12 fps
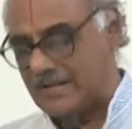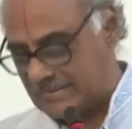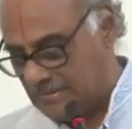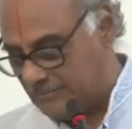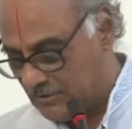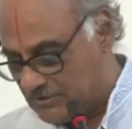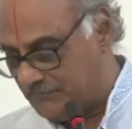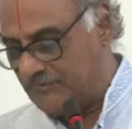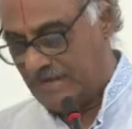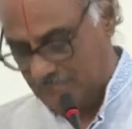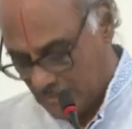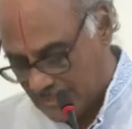suppose if
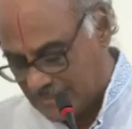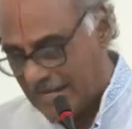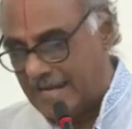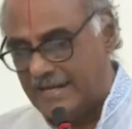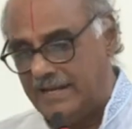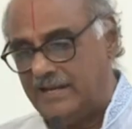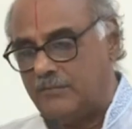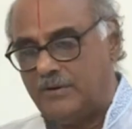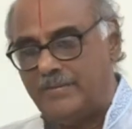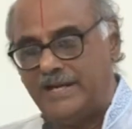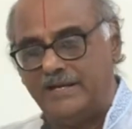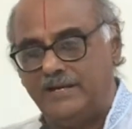I am not carrying a
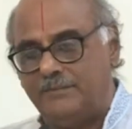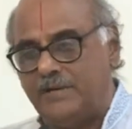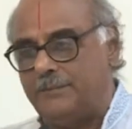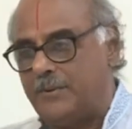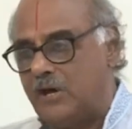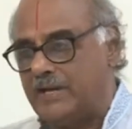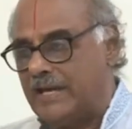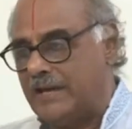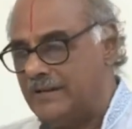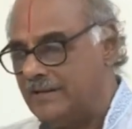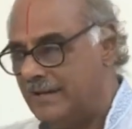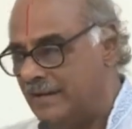mobile in my
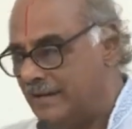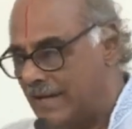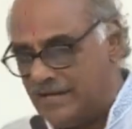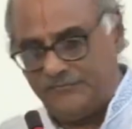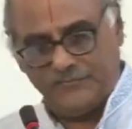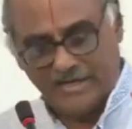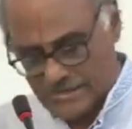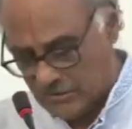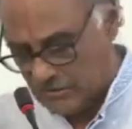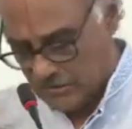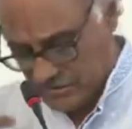pocket, I feel, I don't know,